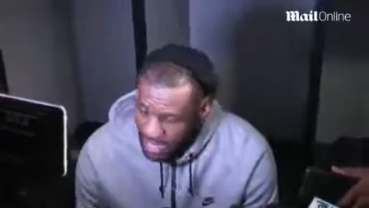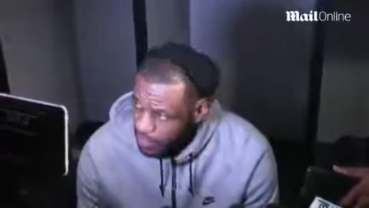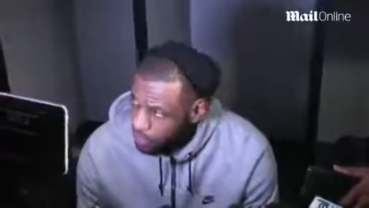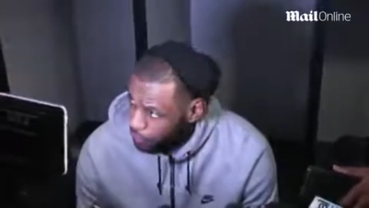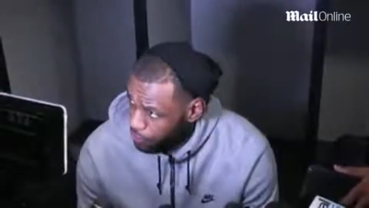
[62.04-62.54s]
it's
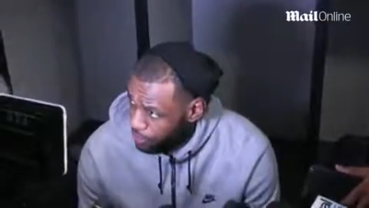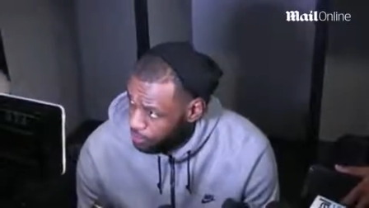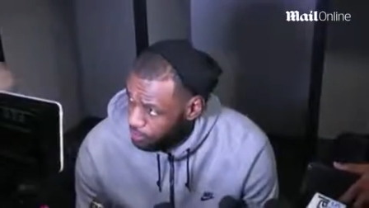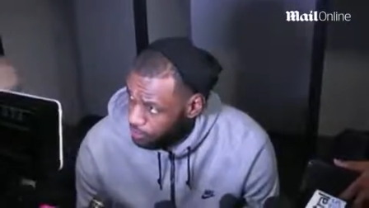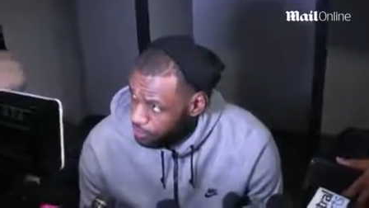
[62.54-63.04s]
not hurting,
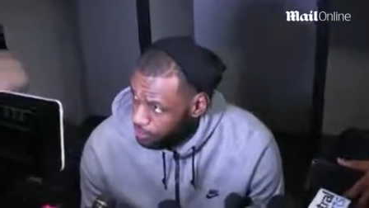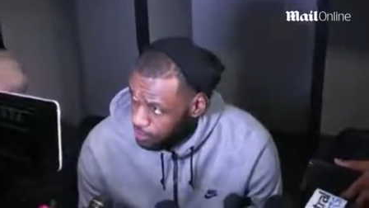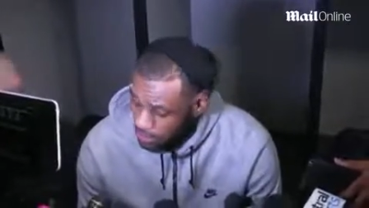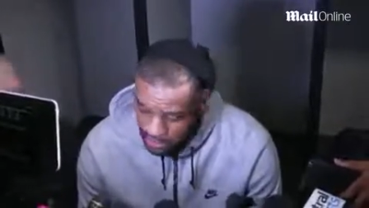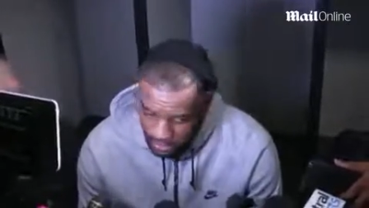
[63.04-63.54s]
you
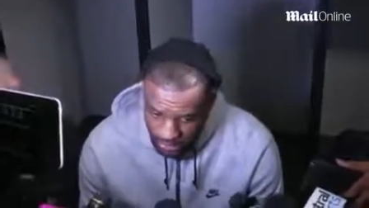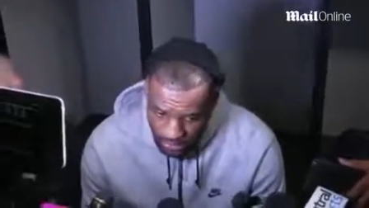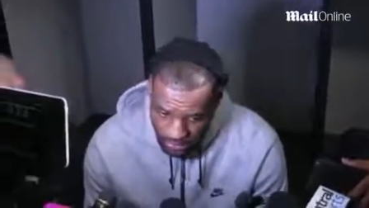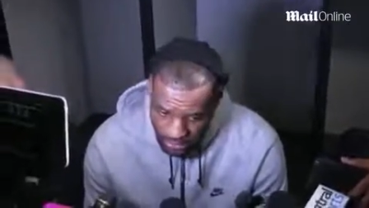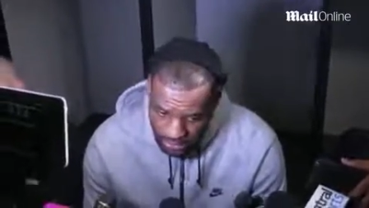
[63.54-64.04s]
know, and that's
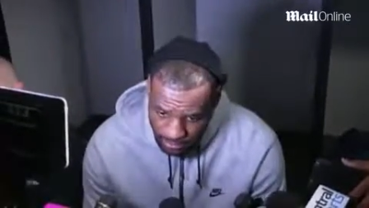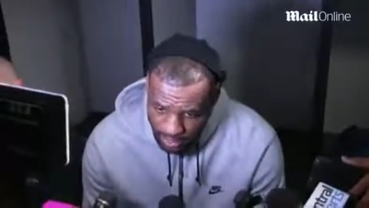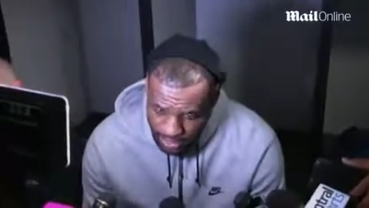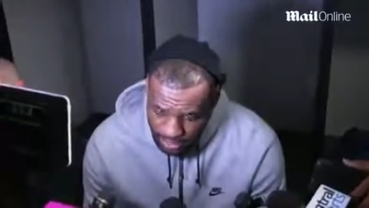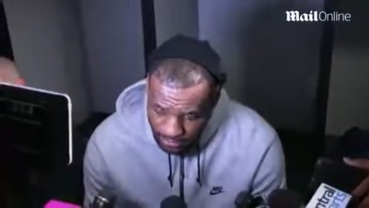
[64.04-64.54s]
a
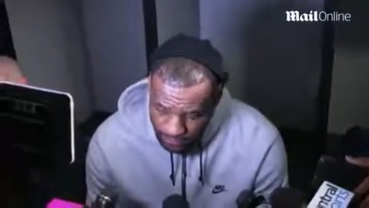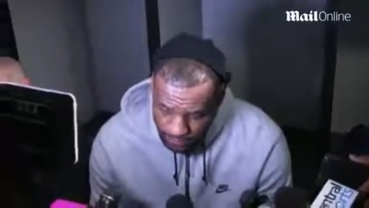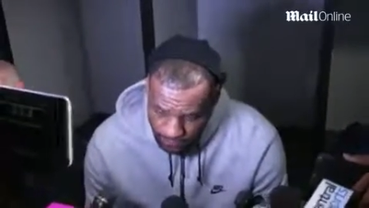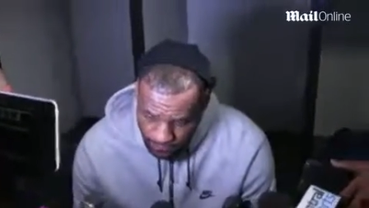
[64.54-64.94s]
positive.